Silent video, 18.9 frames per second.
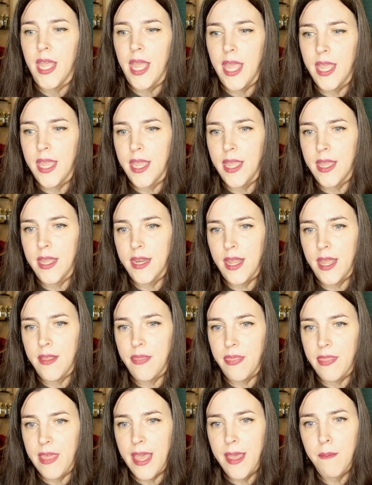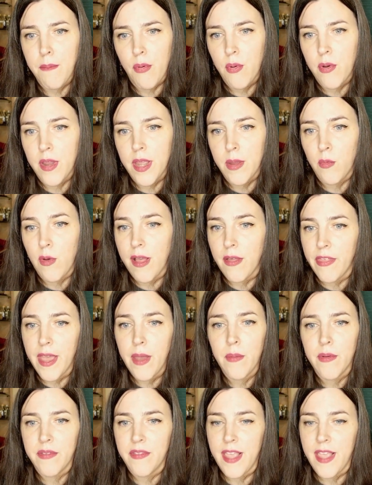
And at that point, while that was